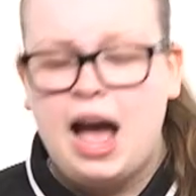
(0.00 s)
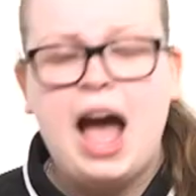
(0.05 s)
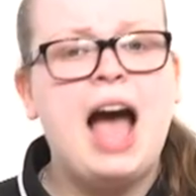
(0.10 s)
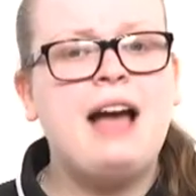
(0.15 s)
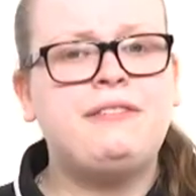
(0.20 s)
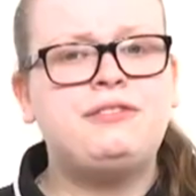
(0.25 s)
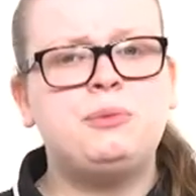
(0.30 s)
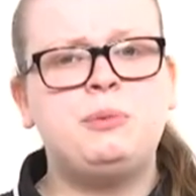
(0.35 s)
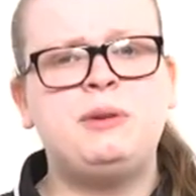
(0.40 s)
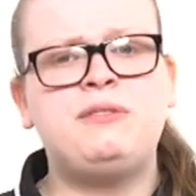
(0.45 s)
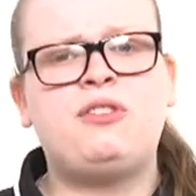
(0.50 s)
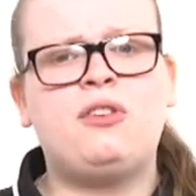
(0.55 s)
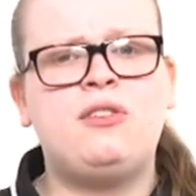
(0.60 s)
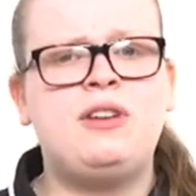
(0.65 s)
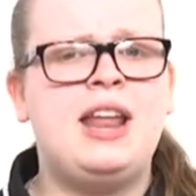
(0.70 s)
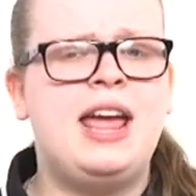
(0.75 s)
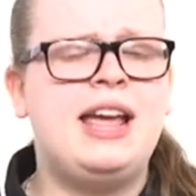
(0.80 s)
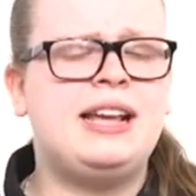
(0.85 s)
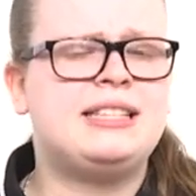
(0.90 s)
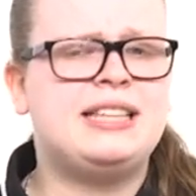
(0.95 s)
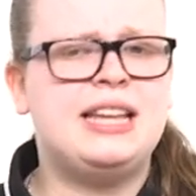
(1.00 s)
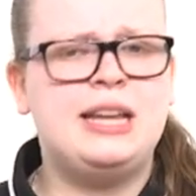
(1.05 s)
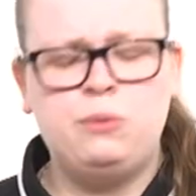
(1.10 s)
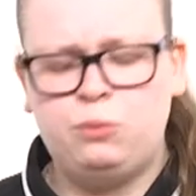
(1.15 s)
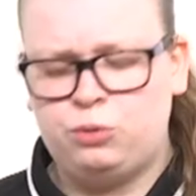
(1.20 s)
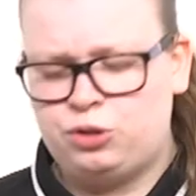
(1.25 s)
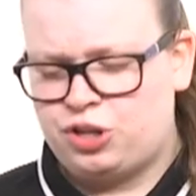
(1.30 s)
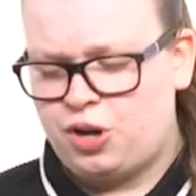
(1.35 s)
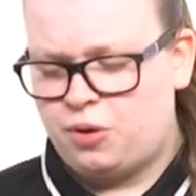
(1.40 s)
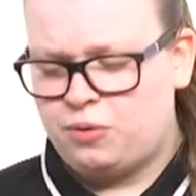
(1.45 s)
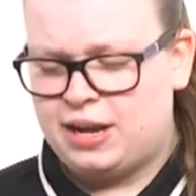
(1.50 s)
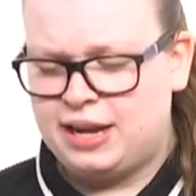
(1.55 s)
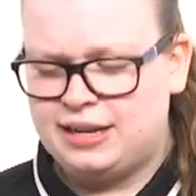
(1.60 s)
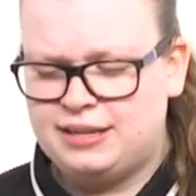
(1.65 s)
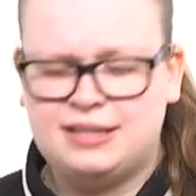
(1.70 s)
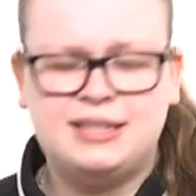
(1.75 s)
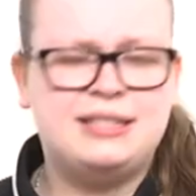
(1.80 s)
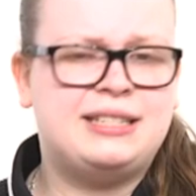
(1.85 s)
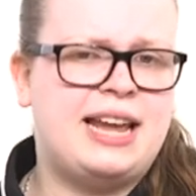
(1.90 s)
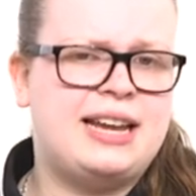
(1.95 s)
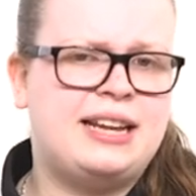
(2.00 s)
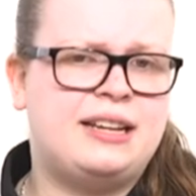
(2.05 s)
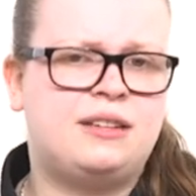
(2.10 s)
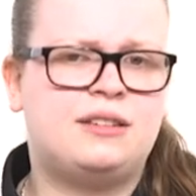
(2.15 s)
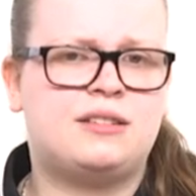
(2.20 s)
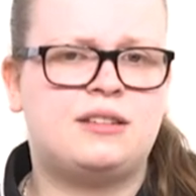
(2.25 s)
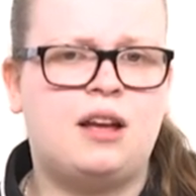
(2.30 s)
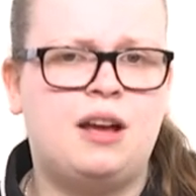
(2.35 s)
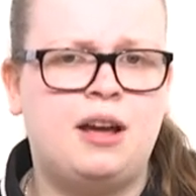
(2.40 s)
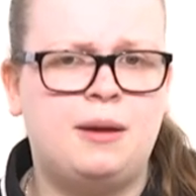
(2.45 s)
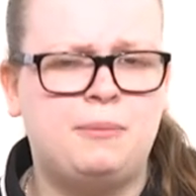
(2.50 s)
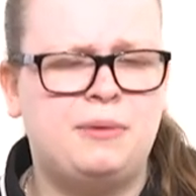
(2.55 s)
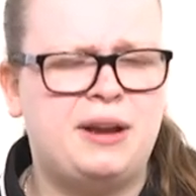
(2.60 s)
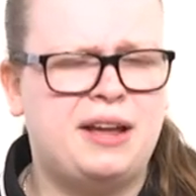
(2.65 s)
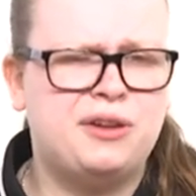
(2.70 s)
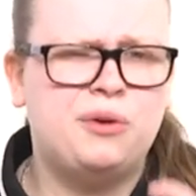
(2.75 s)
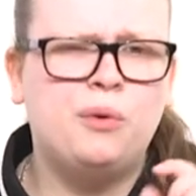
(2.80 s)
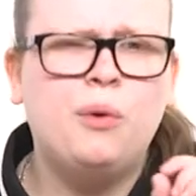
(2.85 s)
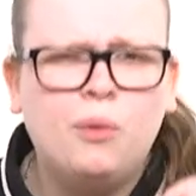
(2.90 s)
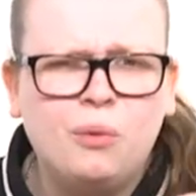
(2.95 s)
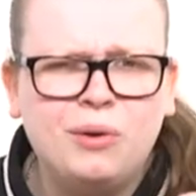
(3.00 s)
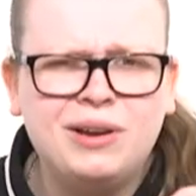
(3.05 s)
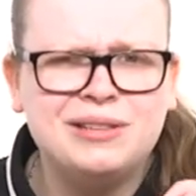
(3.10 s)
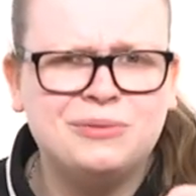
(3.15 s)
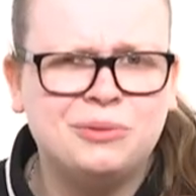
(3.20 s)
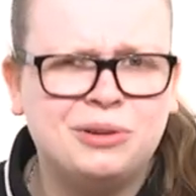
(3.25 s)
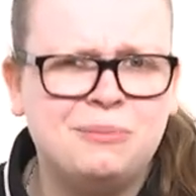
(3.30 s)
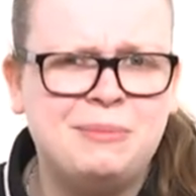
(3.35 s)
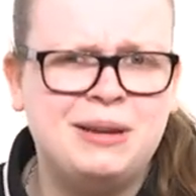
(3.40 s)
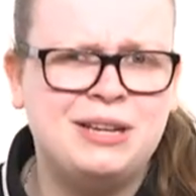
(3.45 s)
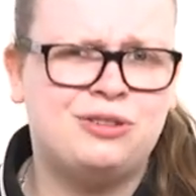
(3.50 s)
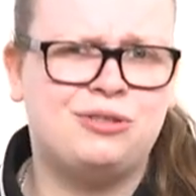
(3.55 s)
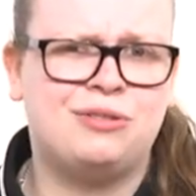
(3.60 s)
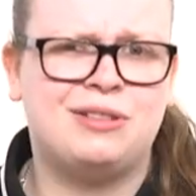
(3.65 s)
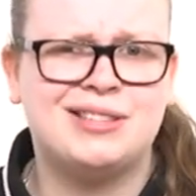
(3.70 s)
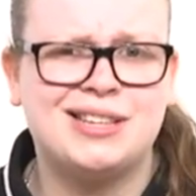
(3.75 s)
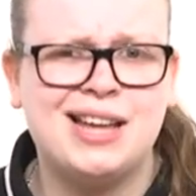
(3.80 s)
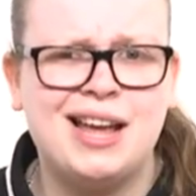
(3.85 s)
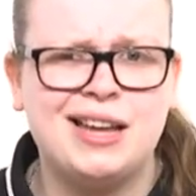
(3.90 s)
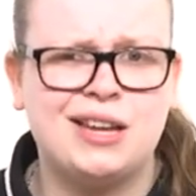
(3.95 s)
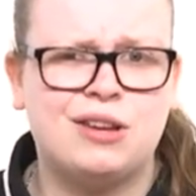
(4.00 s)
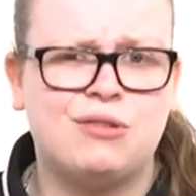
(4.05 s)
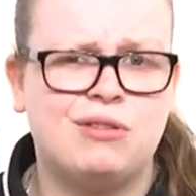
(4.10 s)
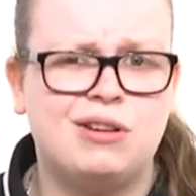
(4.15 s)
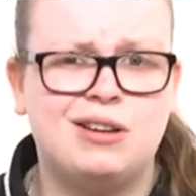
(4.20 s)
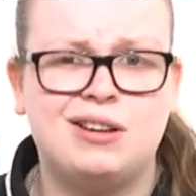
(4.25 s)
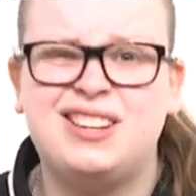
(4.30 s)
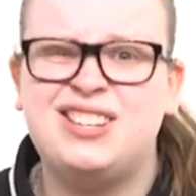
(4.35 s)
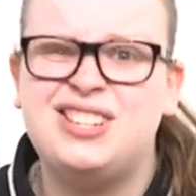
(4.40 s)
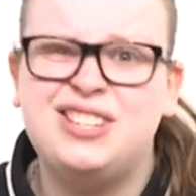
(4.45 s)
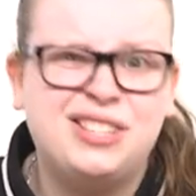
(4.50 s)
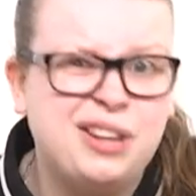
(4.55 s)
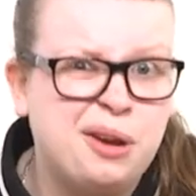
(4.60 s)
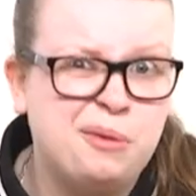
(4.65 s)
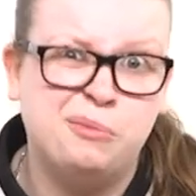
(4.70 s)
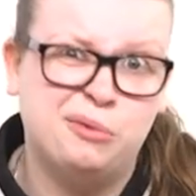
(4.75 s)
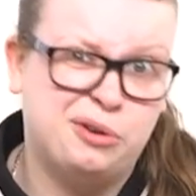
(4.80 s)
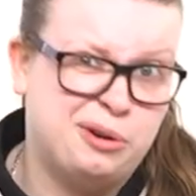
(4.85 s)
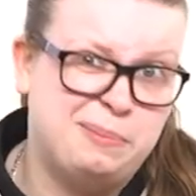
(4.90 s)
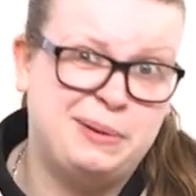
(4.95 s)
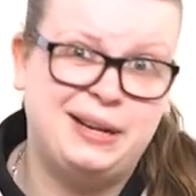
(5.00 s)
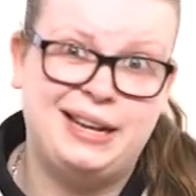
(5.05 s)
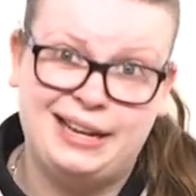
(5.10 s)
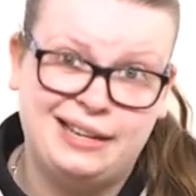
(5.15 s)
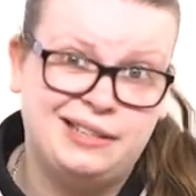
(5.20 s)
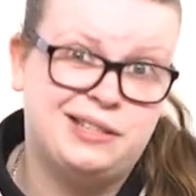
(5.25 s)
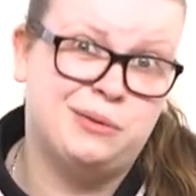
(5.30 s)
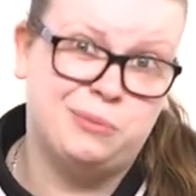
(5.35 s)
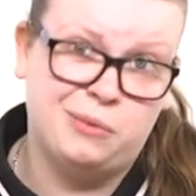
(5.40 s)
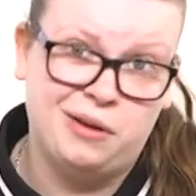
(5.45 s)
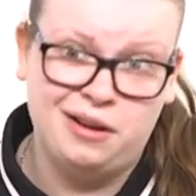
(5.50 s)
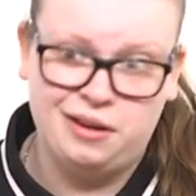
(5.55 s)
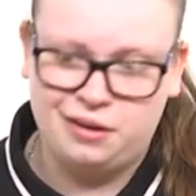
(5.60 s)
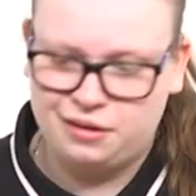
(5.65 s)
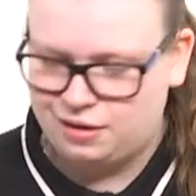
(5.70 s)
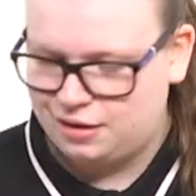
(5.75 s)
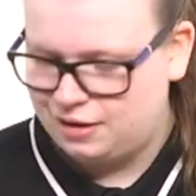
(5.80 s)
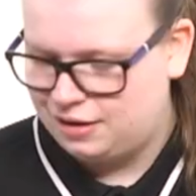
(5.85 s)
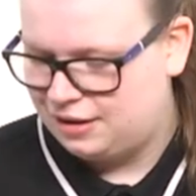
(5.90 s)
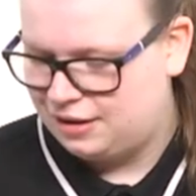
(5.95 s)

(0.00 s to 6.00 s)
After we've gone next, it will showcase the date and time. Now you always wanna make sure that's accurate because you don't wanna be late to work.